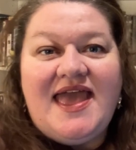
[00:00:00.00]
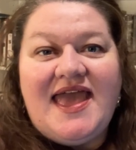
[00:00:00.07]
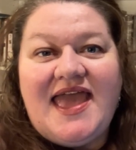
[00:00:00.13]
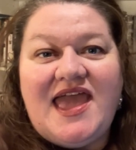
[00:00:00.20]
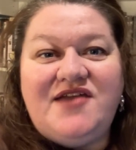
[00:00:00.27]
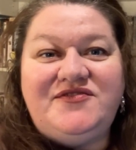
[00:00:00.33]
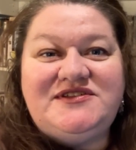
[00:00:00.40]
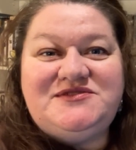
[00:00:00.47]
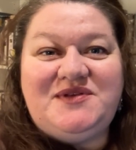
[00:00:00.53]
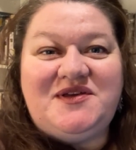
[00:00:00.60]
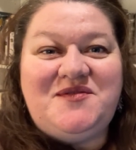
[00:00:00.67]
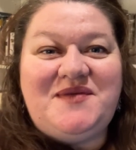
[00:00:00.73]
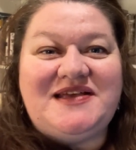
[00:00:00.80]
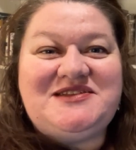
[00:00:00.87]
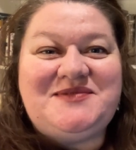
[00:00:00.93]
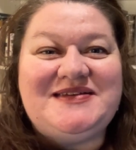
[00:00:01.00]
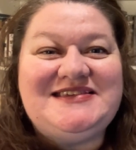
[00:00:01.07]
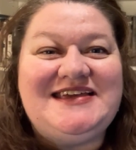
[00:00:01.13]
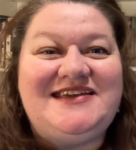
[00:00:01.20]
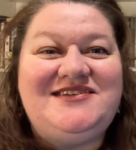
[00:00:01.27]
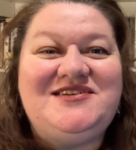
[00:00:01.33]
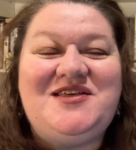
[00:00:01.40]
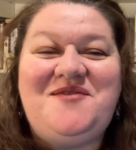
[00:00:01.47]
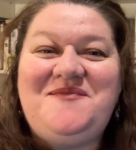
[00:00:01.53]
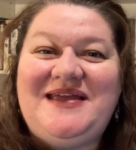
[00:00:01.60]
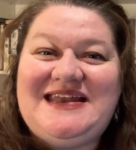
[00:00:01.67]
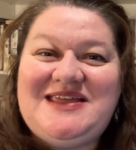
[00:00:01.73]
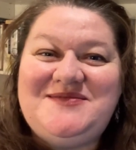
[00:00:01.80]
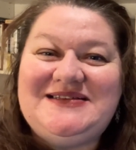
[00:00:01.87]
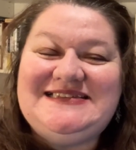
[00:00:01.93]
Hey friends, welcome back to my channel. My
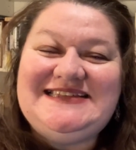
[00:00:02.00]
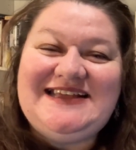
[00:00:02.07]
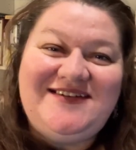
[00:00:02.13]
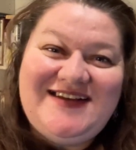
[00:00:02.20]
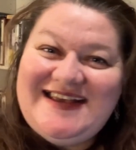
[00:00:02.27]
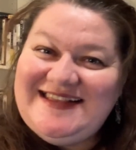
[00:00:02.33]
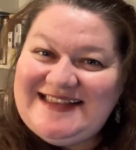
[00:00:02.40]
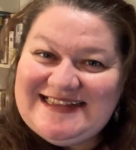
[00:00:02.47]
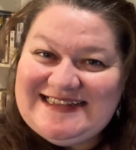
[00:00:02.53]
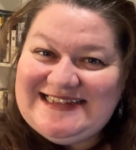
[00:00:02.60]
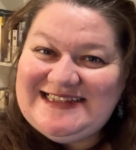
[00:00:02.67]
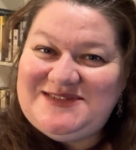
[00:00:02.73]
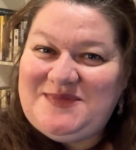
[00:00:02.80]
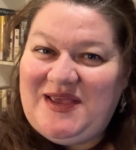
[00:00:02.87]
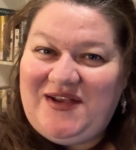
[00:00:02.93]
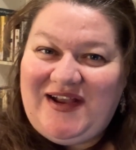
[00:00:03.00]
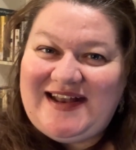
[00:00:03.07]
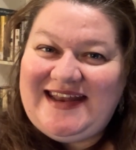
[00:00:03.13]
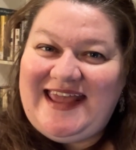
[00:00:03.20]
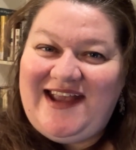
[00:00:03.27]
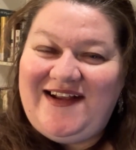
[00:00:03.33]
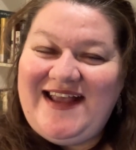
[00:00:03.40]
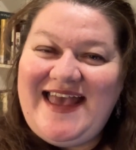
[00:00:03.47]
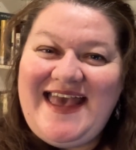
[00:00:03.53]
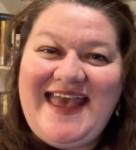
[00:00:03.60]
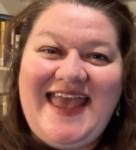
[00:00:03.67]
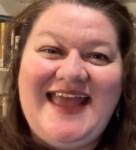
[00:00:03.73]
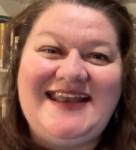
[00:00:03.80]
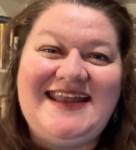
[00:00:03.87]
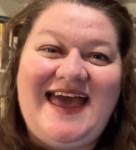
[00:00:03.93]
name is Sarah, this is my Granny Era,
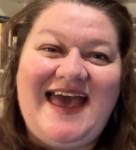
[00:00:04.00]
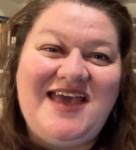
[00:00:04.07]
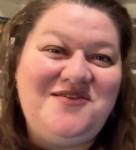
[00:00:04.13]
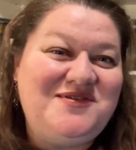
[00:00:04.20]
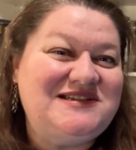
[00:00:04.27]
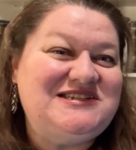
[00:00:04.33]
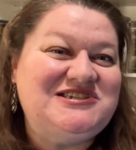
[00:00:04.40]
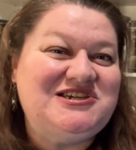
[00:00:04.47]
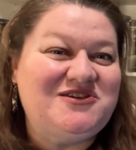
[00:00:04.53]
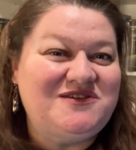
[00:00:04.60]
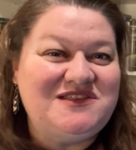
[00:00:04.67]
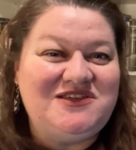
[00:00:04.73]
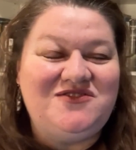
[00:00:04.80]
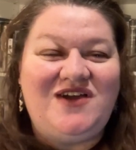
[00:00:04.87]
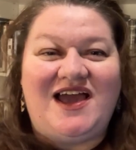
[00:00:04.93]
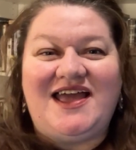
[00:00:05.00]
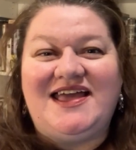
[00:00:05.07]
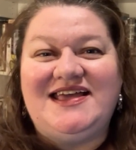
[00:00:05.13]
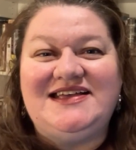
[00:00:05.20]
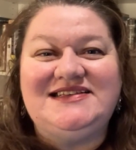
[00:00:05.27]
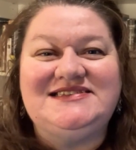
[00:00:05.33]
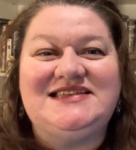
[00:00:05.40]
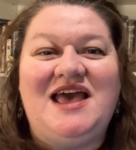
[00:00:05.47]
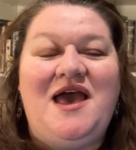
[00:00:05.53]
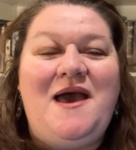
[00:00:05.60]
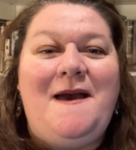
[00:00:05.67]
and I want to share with you guys